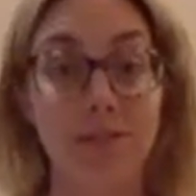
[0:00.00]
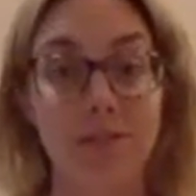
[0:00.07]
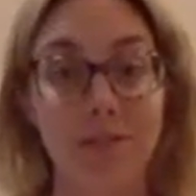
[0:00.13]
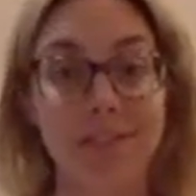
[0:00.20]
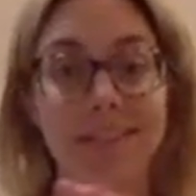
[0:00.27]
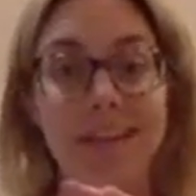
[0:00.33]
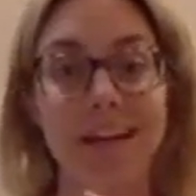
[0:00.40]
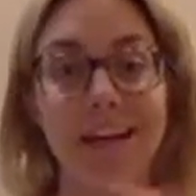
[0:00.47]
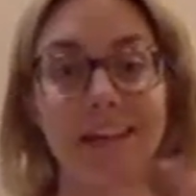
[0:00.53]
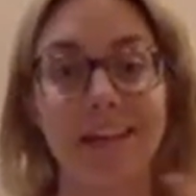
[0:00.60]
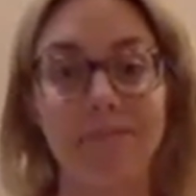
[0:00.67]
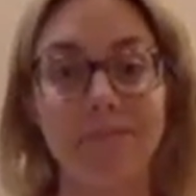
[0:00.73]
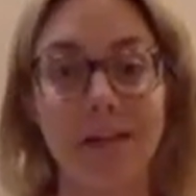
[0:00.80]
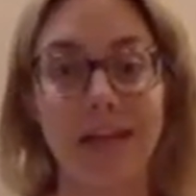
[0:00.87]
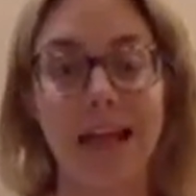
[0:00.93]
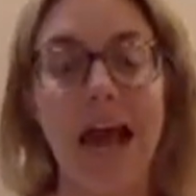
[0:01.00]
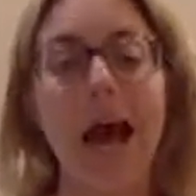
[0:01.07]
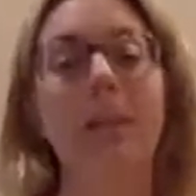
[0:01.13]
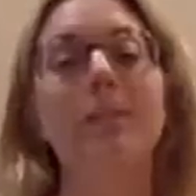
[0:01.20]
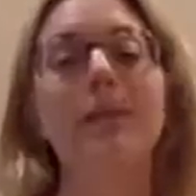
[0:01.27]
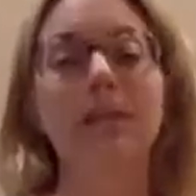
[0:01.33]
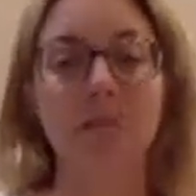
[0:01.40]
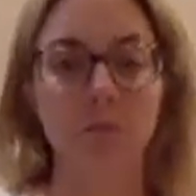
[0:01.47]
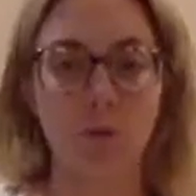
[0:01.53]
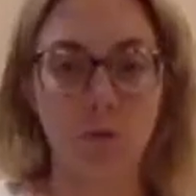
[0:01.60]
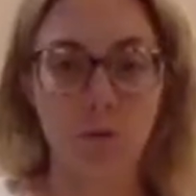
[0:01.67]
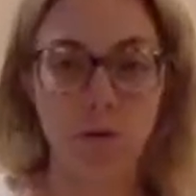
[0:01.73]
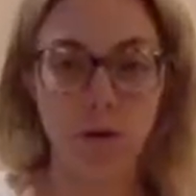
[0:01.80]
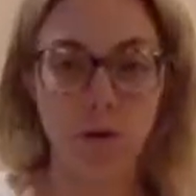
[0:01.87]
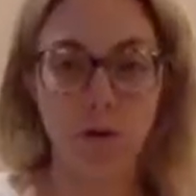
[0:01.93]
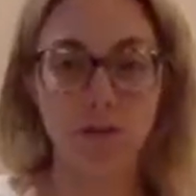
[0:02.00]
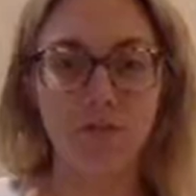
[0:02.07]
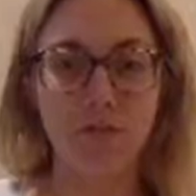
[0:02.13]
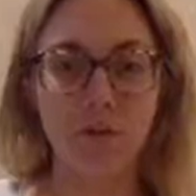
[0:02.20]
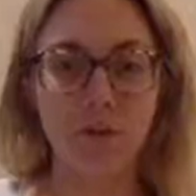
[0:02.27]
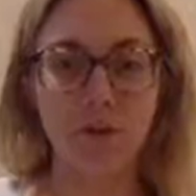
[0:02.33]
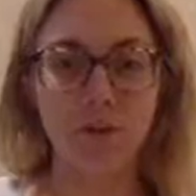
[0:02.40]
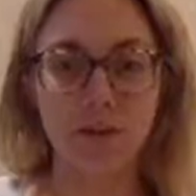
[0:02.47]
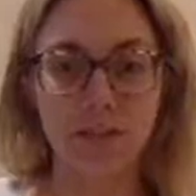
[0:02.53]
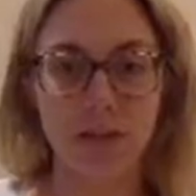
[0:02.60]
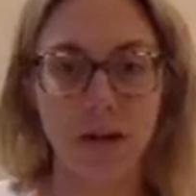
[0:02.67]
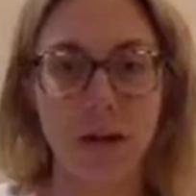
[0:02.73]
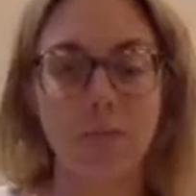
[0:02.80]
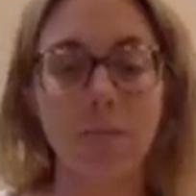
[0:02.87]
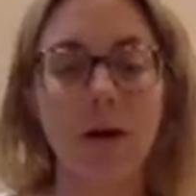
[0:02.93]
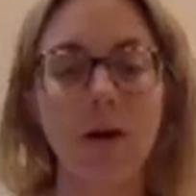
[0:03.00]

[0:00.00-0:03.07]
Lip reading: I'm not saying that being happy is what we're going for all the time,